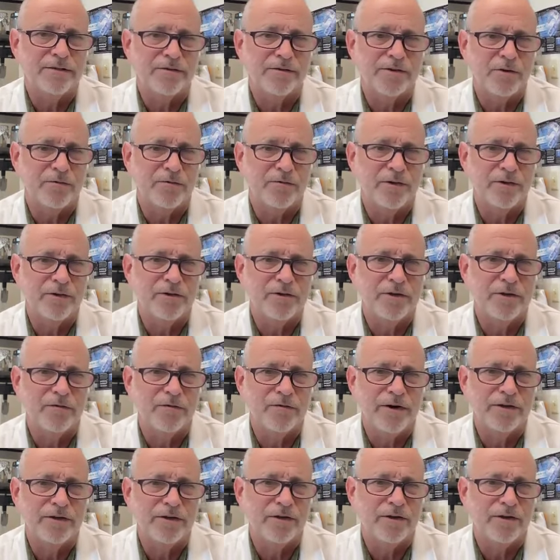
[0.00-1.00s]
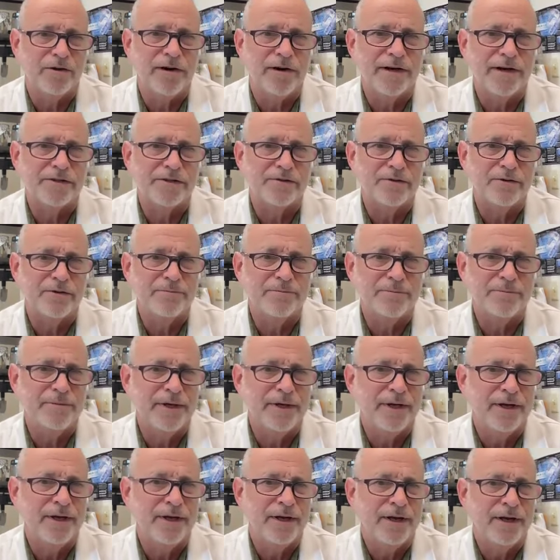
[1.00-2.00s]
So if you look around your classroom,
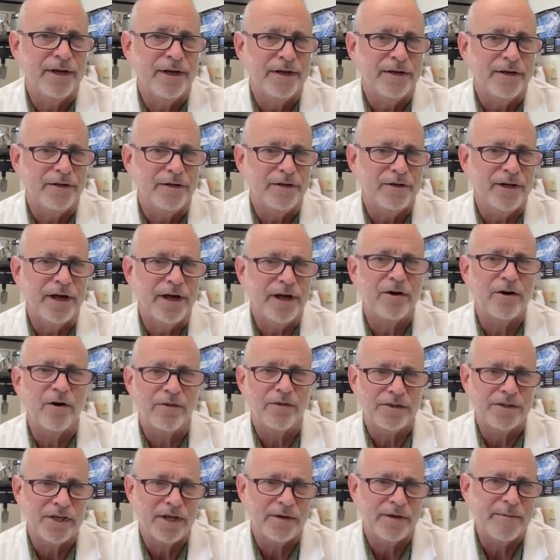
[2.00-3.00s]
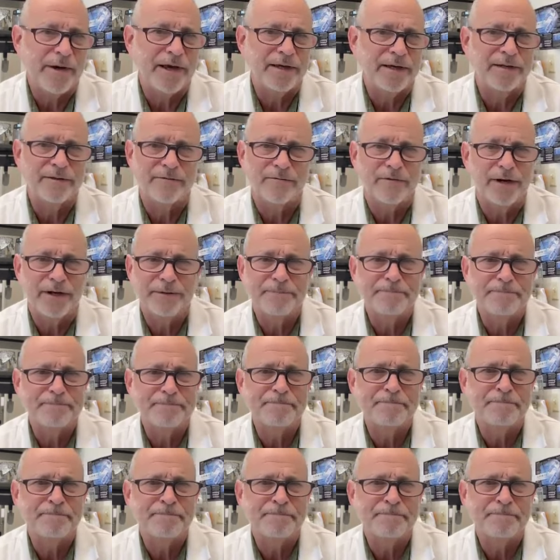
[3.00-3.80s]
you're not all the same height, right?